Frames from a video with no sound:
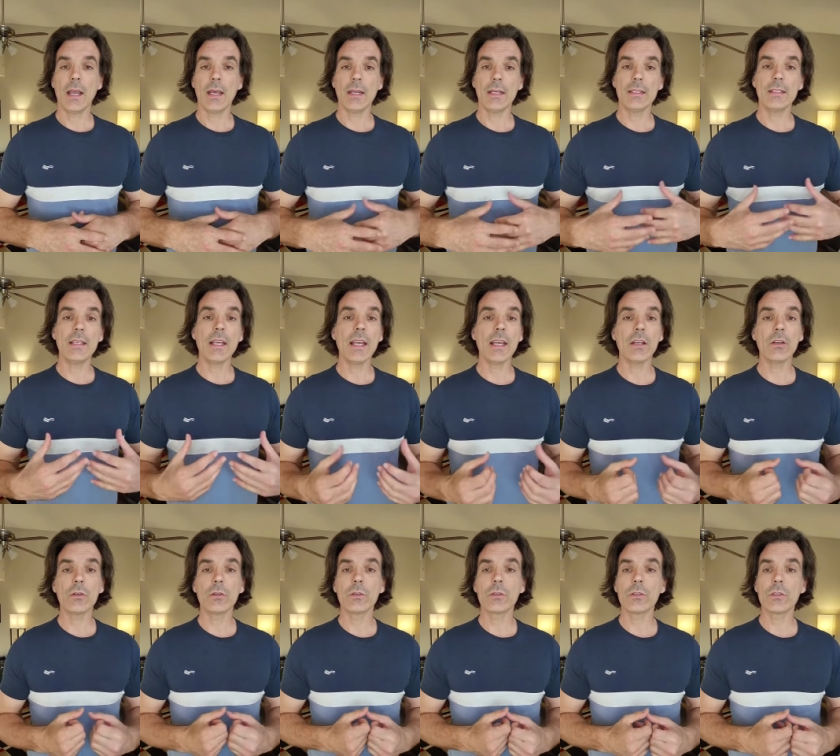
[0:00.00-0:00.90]
Any
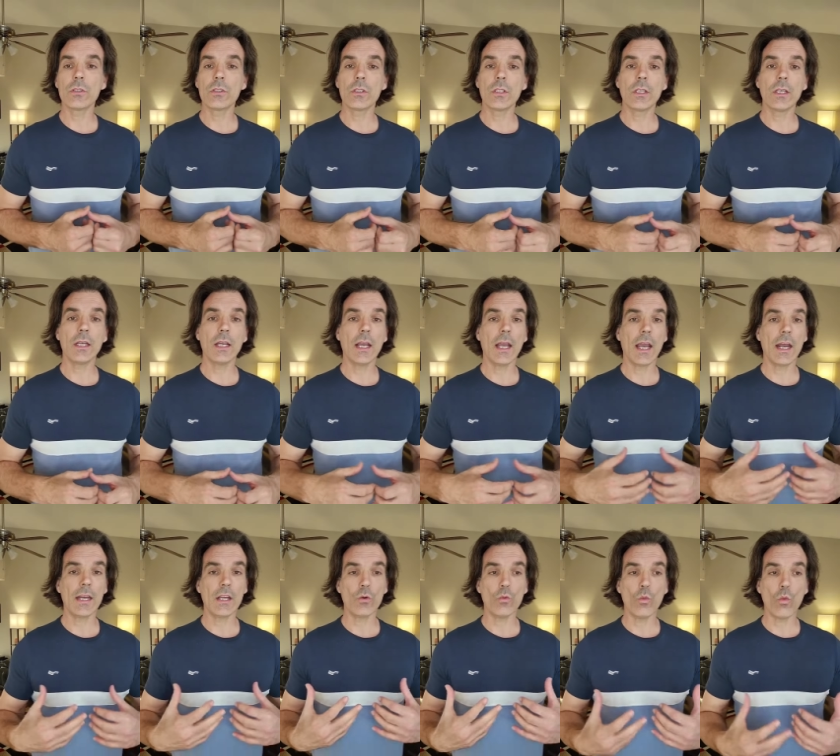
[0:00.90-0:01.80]
tingles,
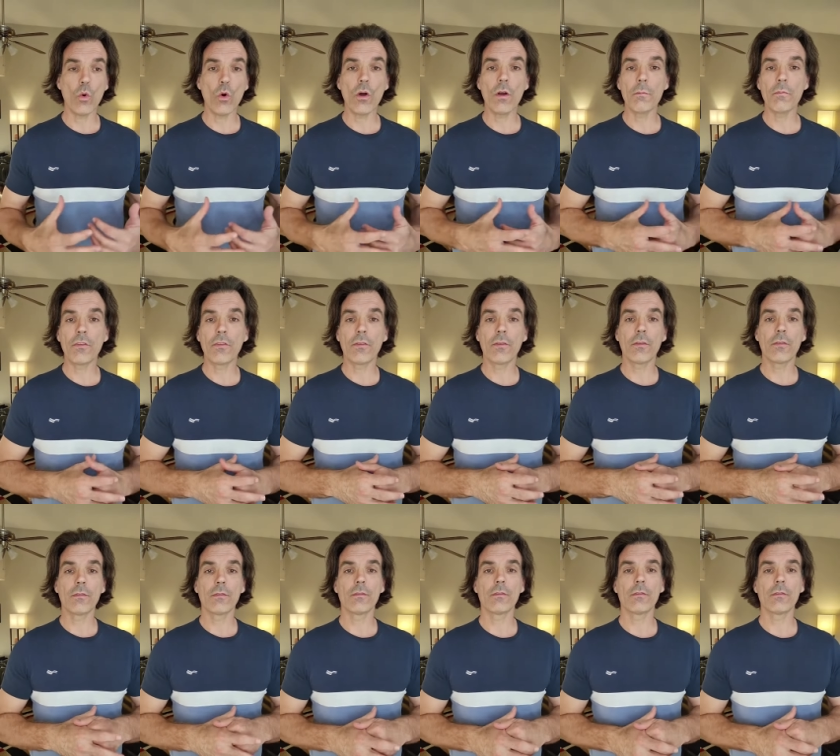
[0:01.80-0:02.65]
any warmth.